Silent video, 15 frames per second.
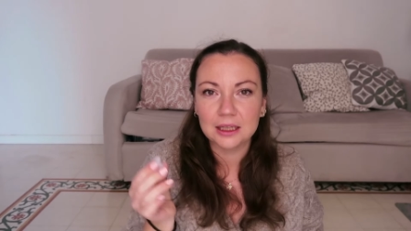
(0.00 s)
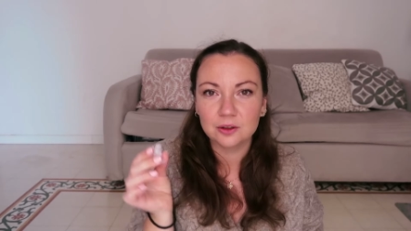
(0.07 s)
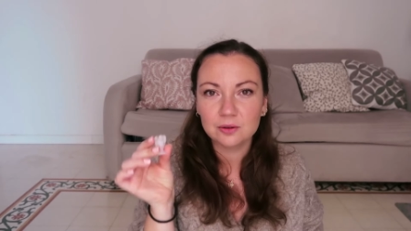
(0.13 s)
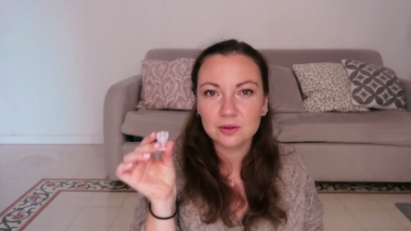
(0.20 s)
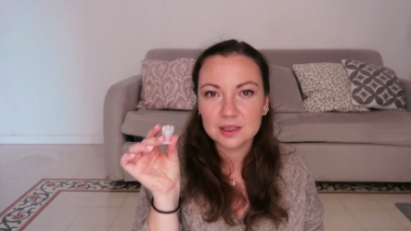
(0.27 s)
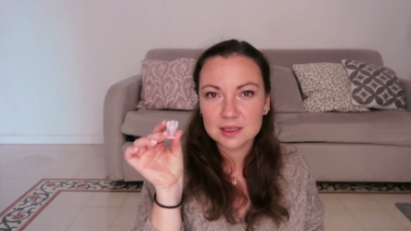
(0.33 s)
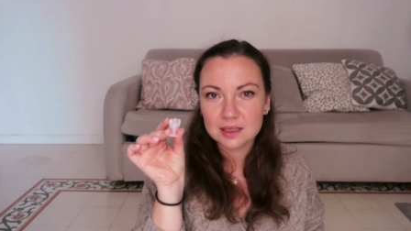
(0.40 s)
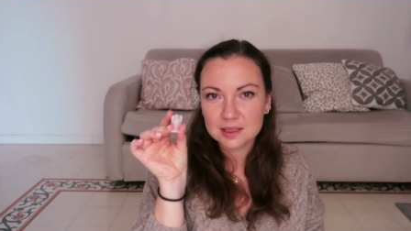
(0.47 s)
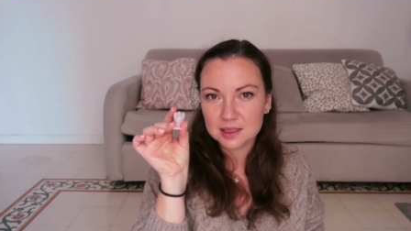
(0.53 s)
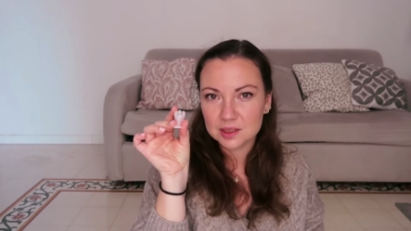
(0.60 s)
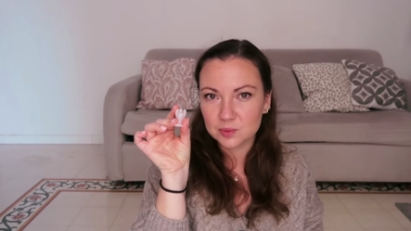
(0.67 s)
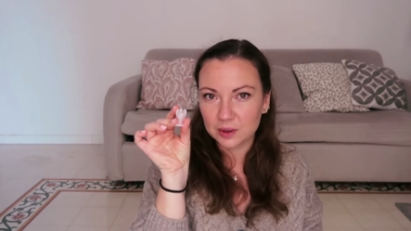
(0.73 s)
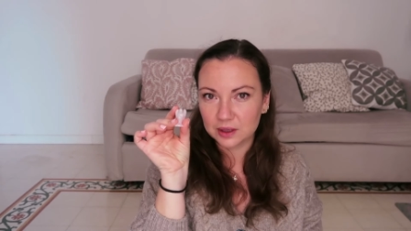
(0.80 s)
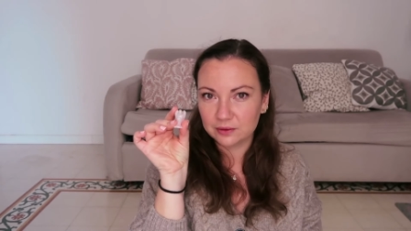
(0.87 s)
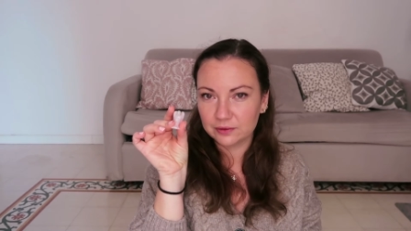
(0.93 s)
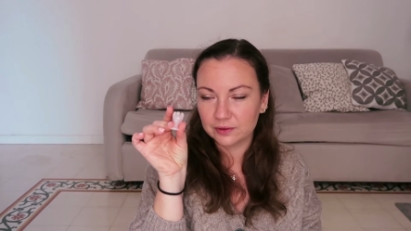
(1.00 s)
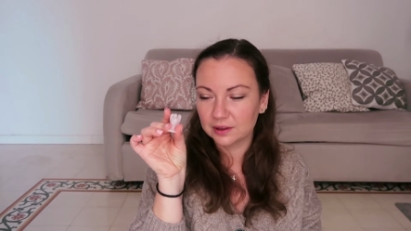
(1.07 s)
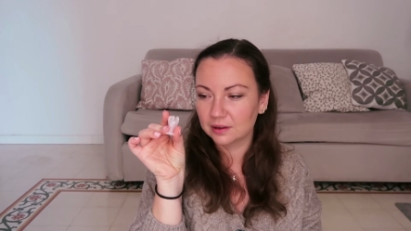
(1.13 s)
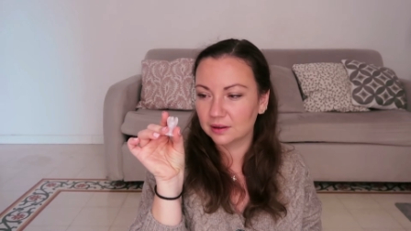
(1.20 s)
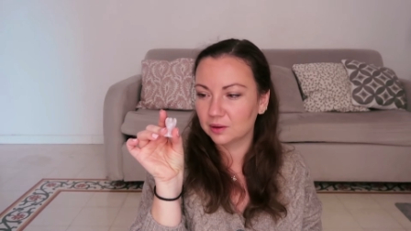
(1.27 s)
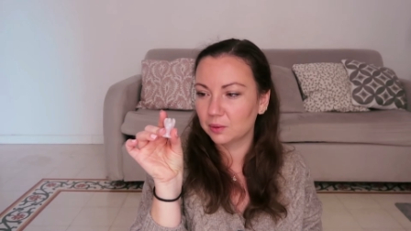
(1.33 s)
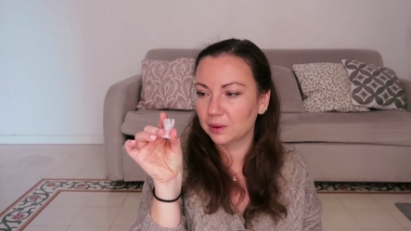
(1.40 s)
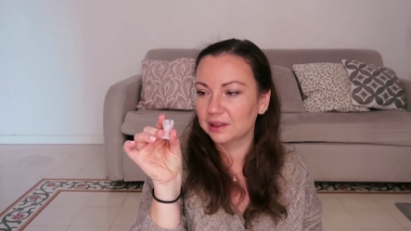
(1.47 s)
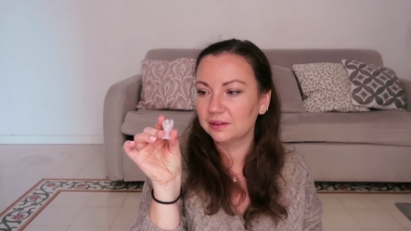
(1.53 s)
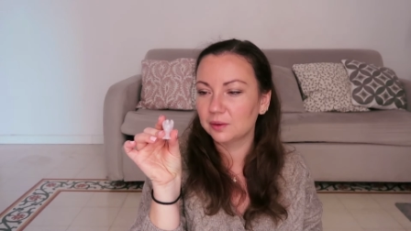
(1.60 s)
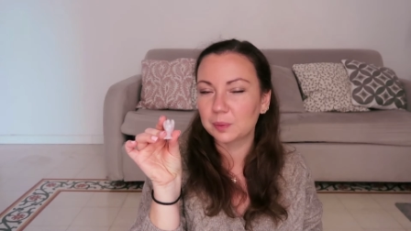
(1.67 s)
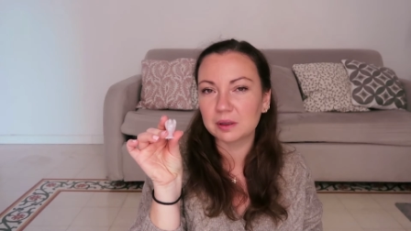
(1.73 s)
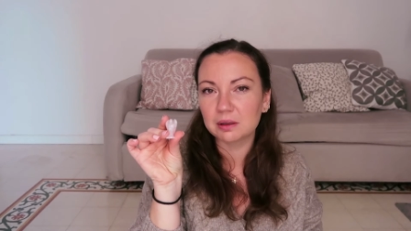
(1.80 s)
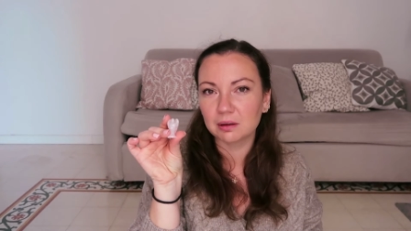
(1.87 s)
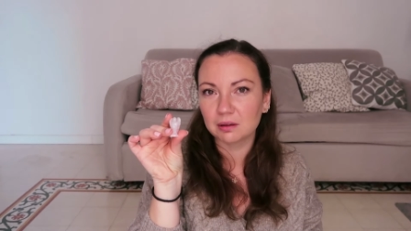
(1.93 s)
And I know that this is one of the quite
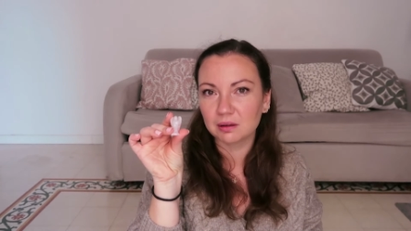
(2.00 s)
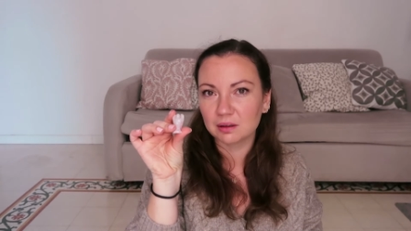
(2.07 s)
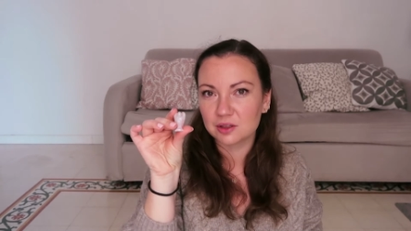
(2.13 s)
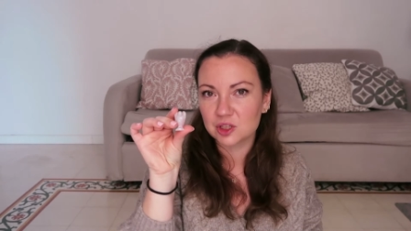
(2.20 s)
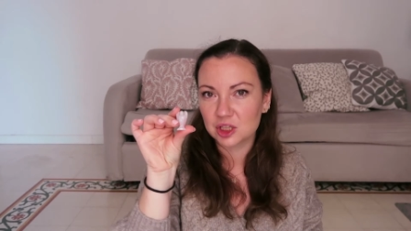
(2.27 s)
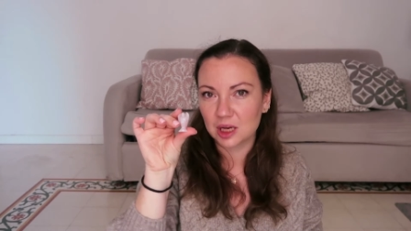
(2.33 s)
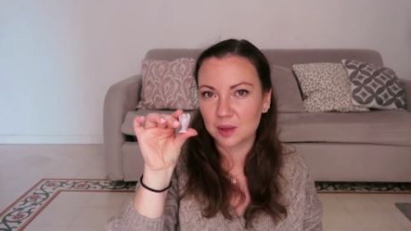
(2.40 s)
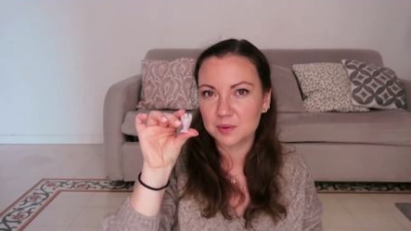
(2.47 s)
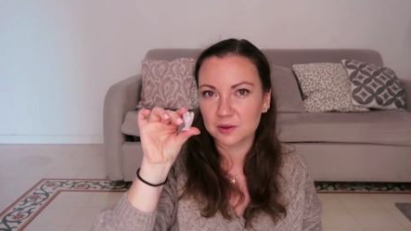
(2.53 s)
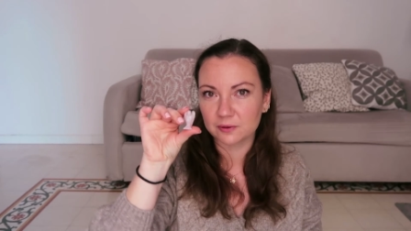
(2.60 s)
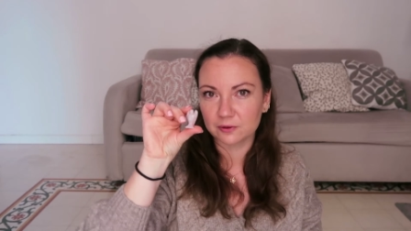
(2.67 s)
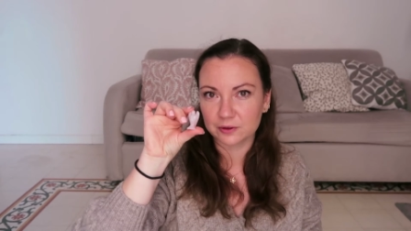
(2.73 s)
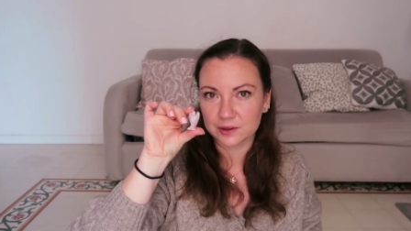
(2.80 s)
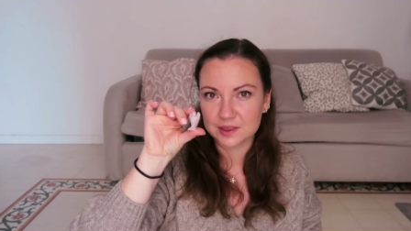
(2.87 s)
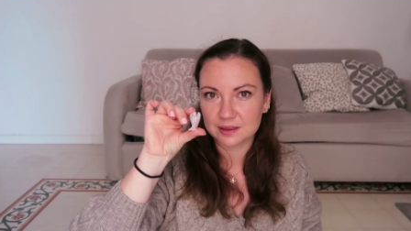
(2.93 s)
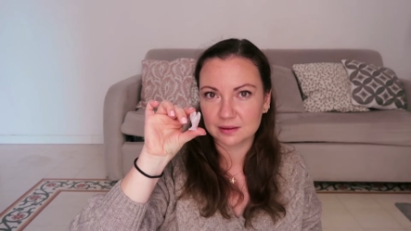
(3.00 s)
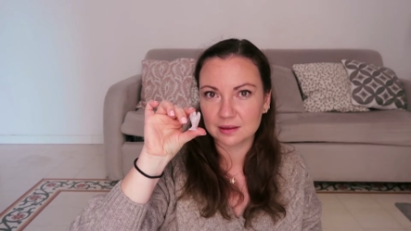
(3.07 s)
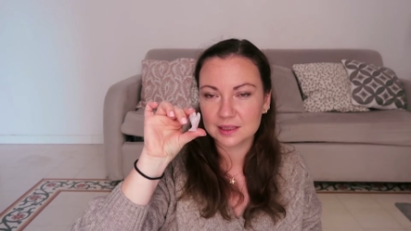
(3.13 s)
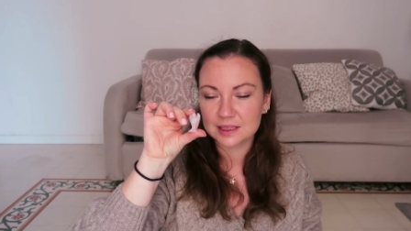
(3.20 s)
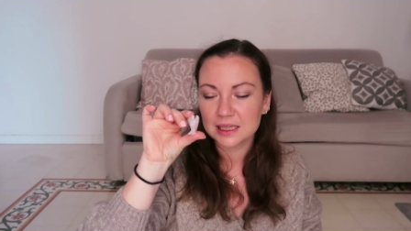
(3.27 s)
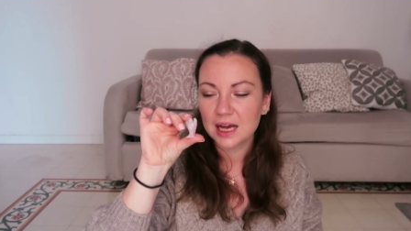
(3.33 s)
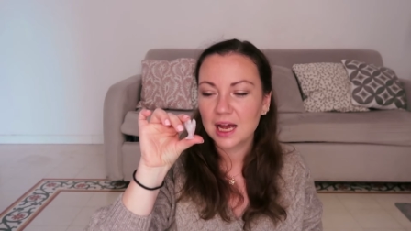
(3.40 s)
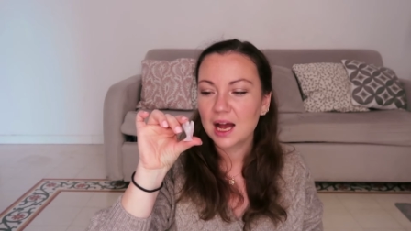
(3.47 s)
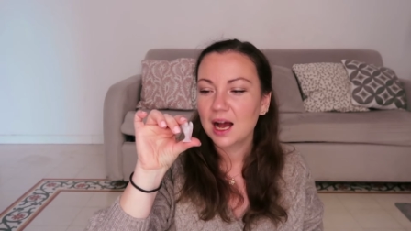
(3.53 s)
typical shapes of crystals.